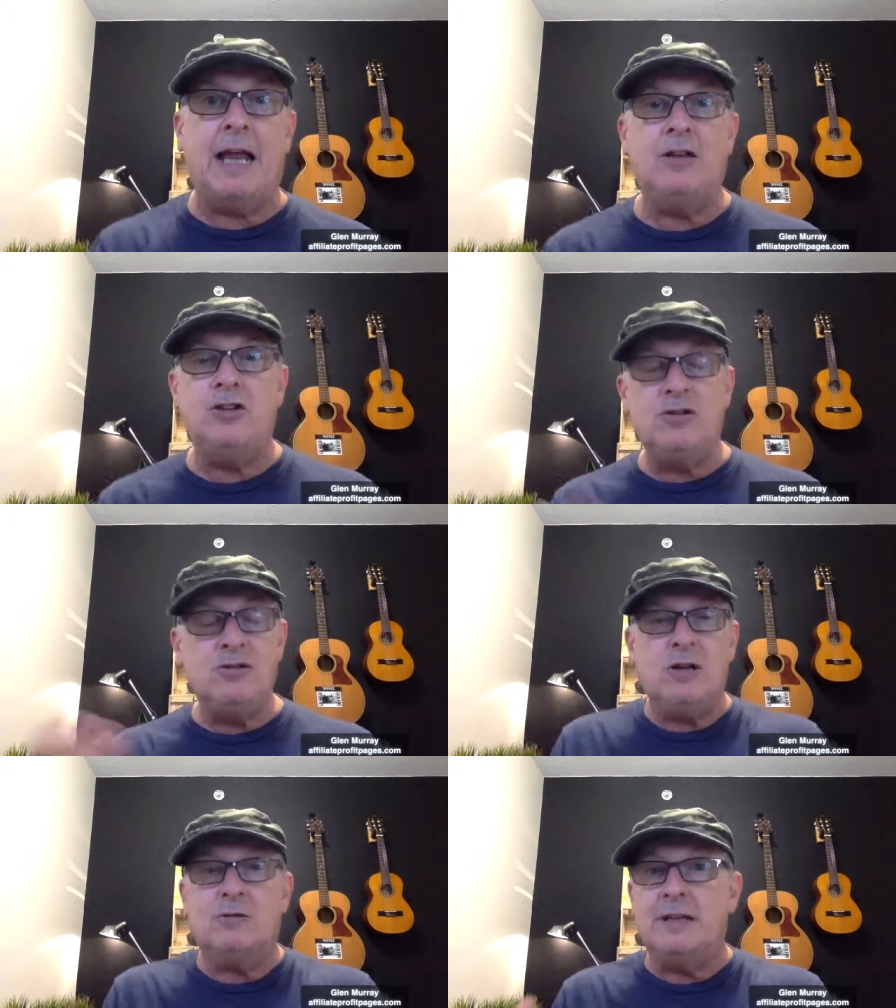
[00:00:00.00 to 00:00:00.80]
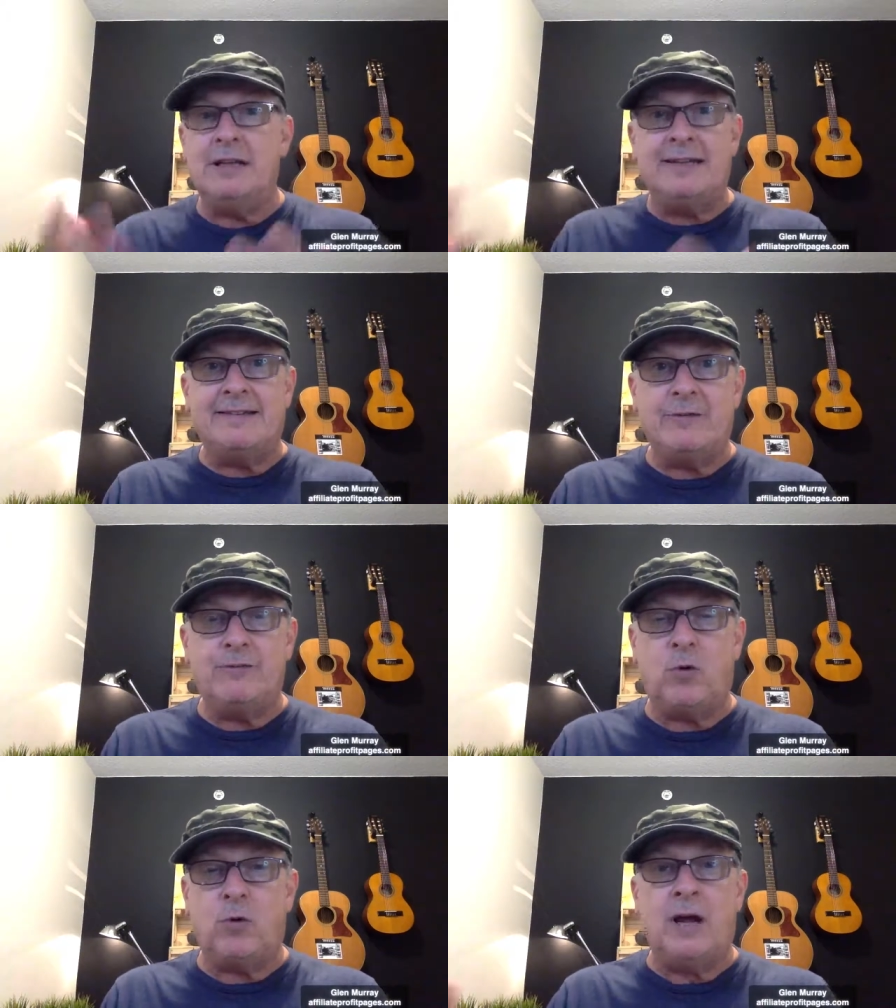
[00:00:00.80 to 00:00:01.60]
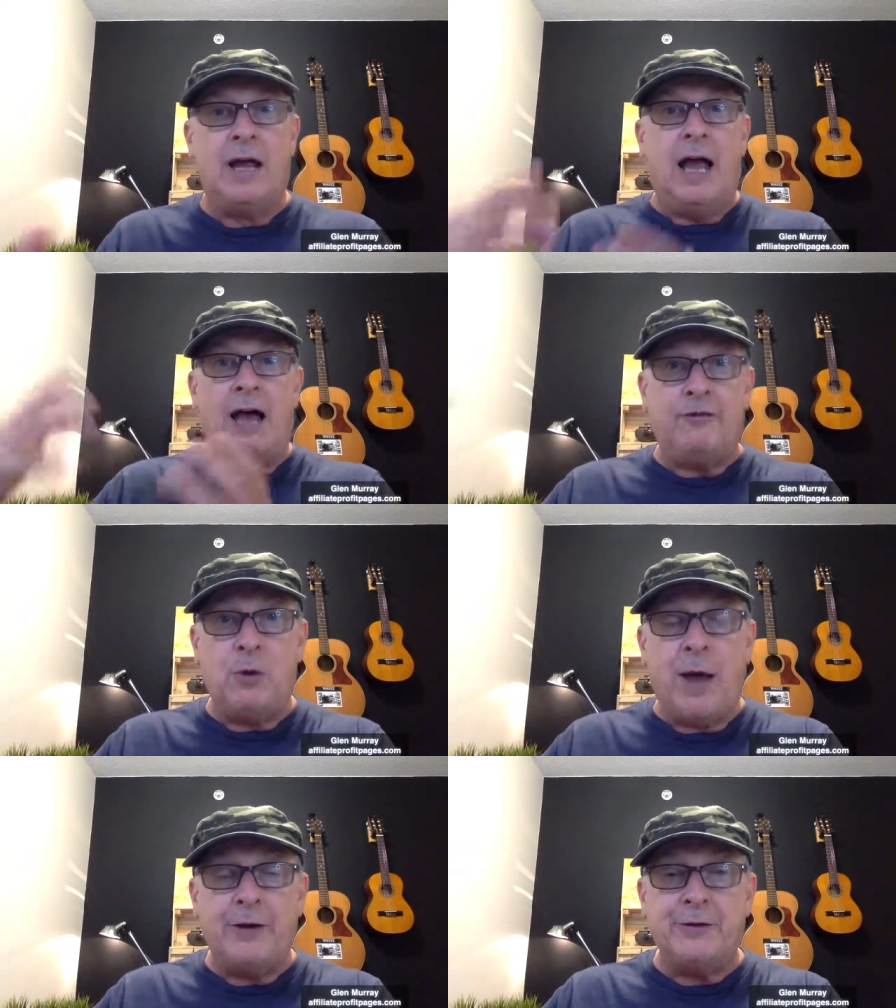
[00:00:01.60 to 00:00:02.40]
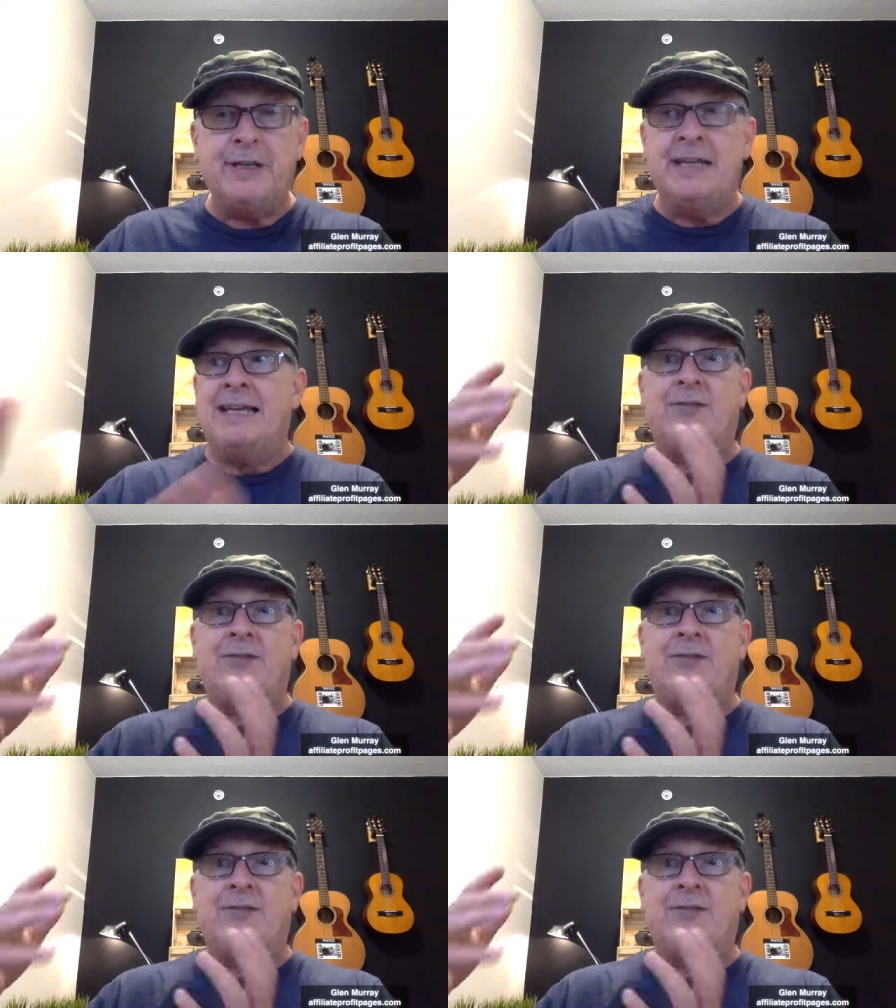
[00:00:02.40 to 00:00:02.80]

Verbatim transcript: And you know, you list it for a few $100.